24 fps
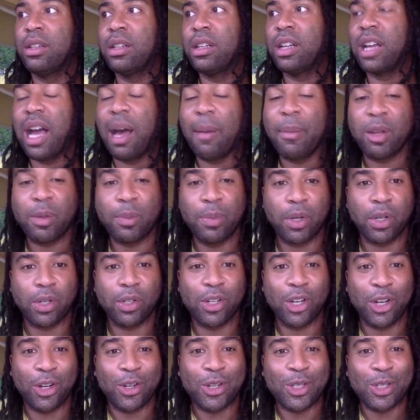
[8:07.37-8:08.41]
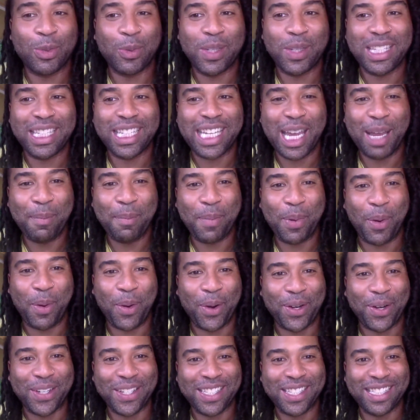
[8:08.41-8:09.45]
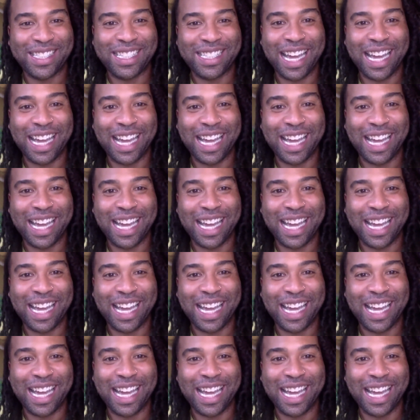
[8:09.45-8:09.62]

comic book nerds with skateboards,